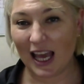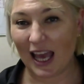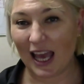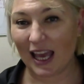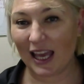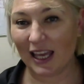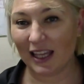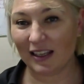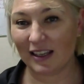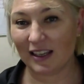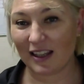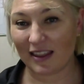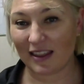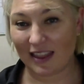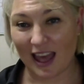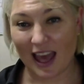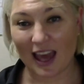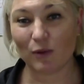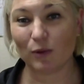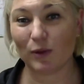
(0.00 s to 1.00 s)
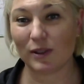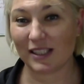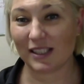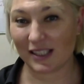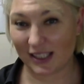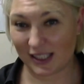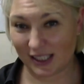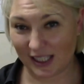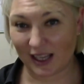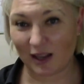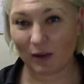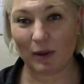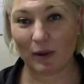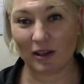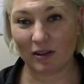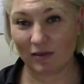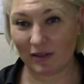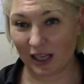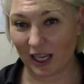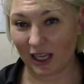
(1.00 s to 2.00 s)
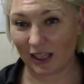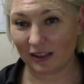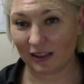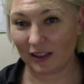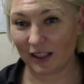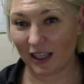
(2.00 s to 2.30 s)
and that was a sick building.